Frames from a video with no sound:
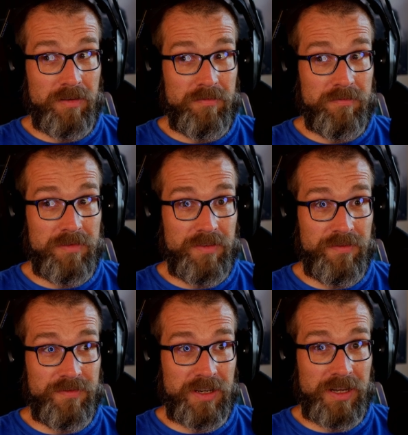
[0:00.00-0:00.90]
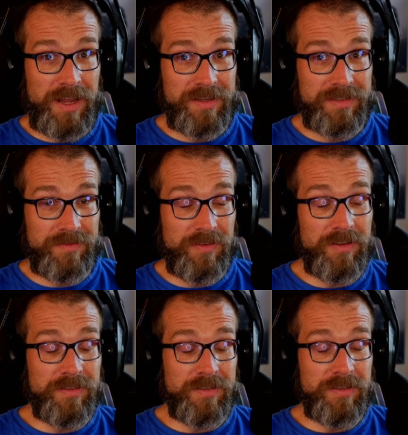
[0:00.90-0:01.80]
Rift S
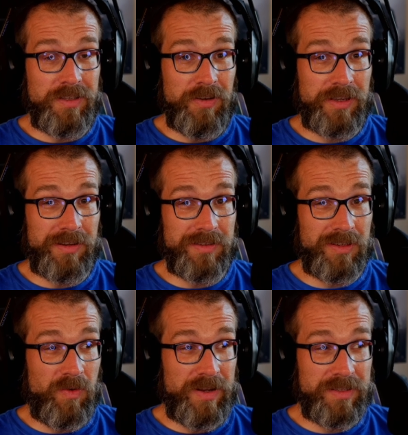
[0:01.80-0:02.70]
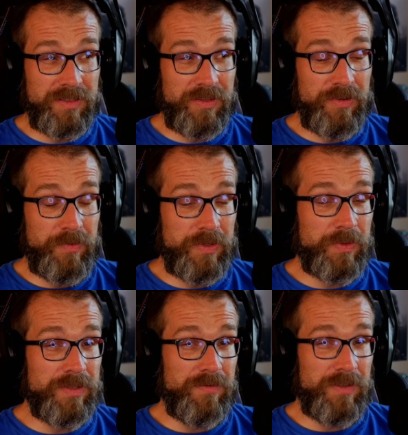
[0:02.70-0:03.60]
versus the Oculus Quest 2, which
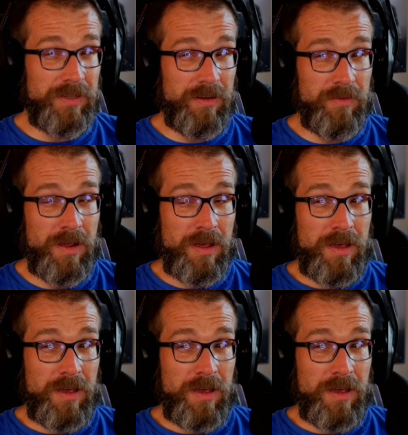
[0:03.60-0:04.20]
was a video